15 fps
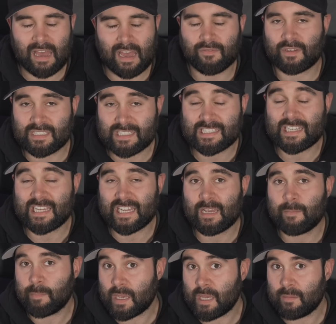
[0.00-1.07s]

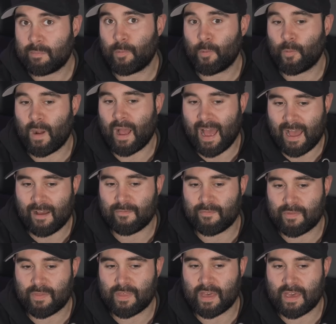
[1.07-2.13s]
seeing people
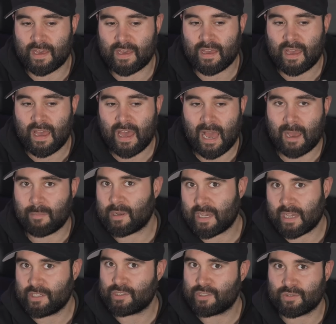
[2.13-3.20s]
have their
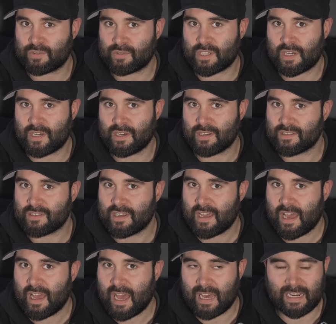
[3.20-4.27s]
applications returned
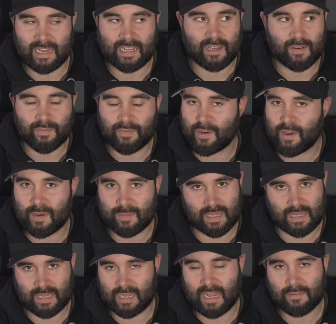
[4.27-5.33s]
and it confirmed
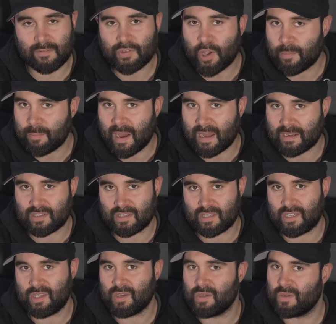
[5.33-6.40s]
that they're going to have to go back to the
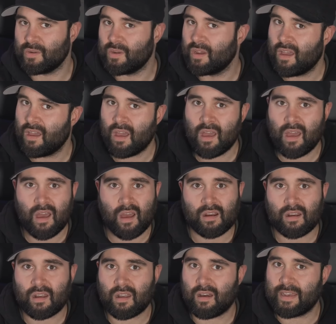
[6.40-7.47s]
queue.
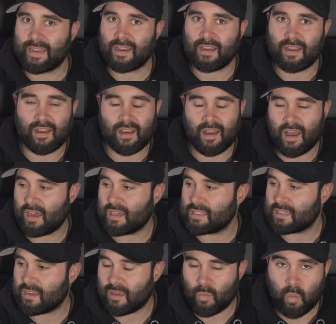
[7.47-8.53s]
Like,
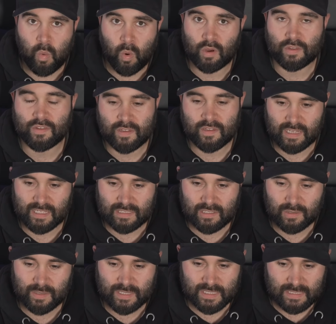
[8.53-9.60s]
what are they
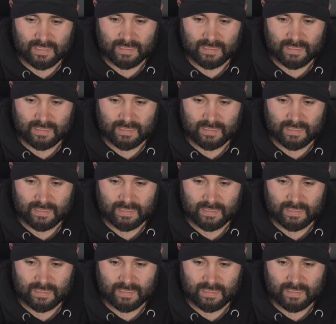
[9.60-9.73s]
doing?